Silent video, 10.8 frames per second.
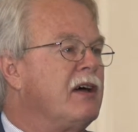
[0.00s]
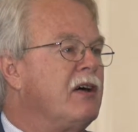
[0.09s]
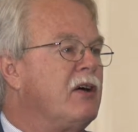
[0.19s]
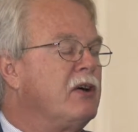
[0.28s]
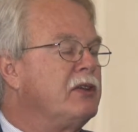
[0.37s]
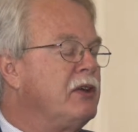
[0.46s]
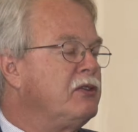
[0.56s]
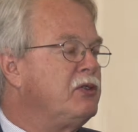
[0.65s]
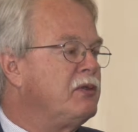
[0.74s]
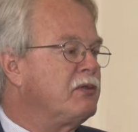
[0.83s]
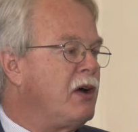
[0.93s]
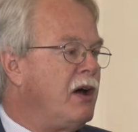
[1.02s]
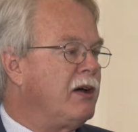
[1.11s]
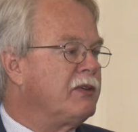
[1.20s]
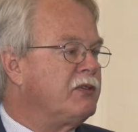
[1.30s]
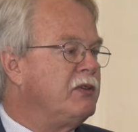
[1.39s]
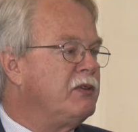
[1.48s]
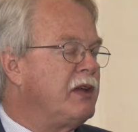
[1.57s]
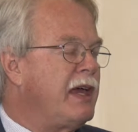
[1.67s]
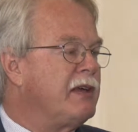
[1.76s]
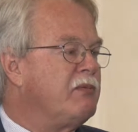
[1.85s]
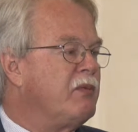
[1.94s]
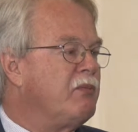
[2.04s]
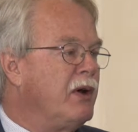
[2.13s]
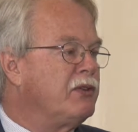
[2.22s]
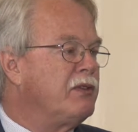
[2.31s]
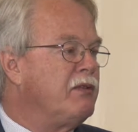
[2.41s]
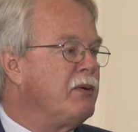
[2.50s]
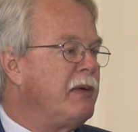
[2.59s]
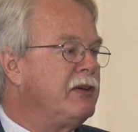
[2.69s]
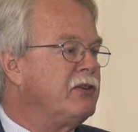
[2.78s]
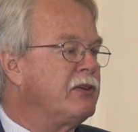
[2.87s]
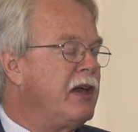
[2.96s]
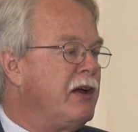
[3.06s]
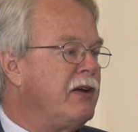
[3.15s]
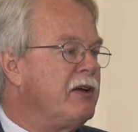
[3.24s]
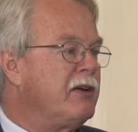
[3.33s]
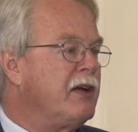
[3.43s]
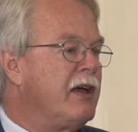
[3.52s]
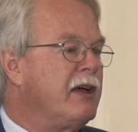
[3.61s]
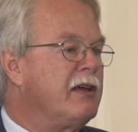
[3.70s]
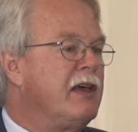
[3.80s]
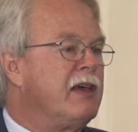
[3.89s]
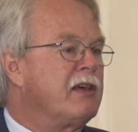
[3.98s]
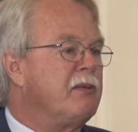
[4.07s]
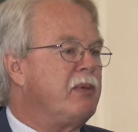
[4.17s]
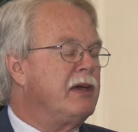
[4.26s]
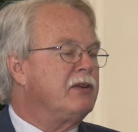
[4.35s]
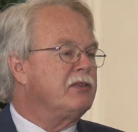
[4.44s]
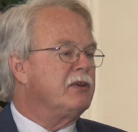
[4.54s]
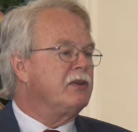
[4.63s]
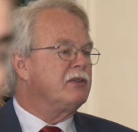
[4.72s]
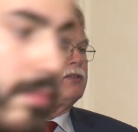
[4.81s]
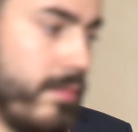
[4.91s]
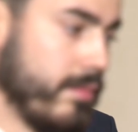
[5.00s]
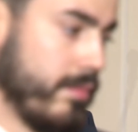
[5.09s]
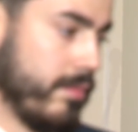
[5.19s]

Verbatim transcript: on the issue of cost. You had had most of your major carrier uh, competitors